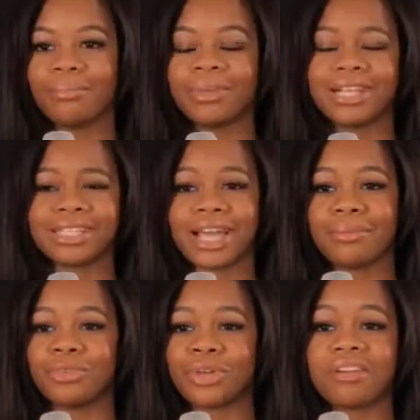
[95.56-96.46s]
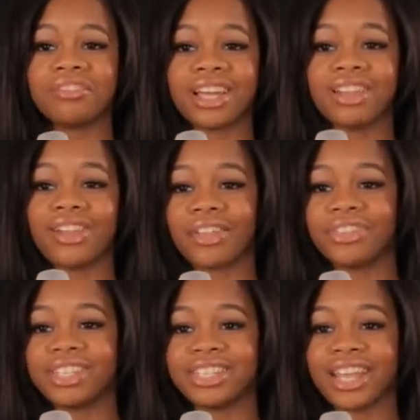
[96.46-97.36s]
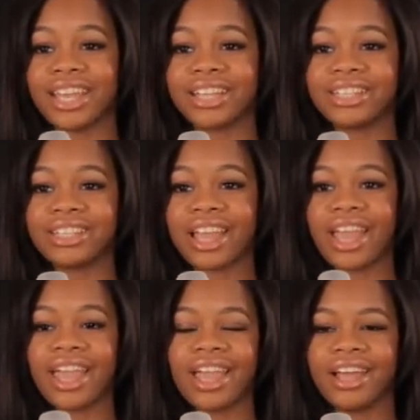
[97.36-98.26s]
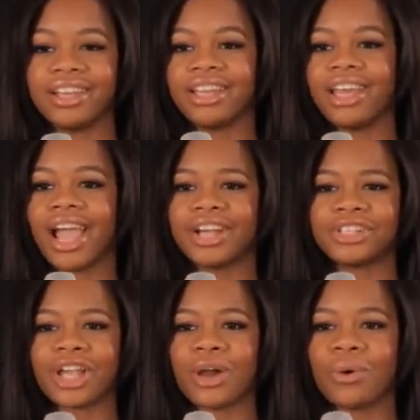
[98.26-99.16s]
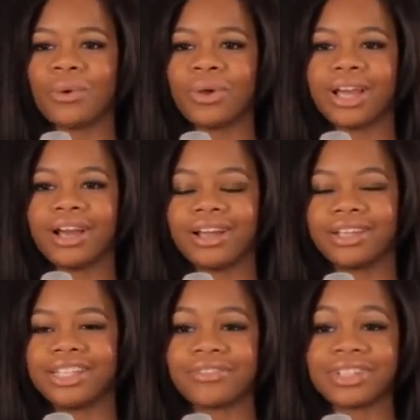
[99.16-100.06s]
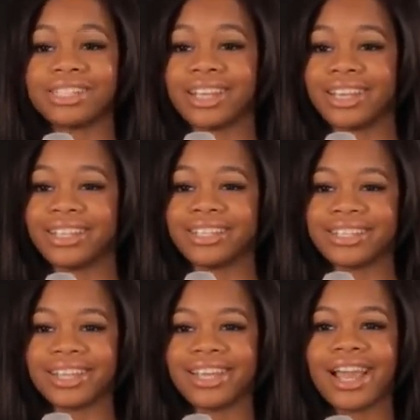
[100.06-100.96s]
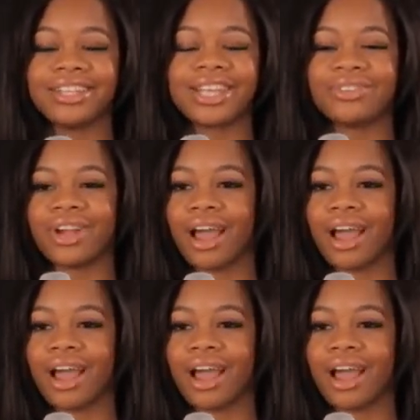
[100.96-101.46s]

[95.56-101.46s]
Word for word: because I'm traveling a lot these days, and I just go to different cities. I take red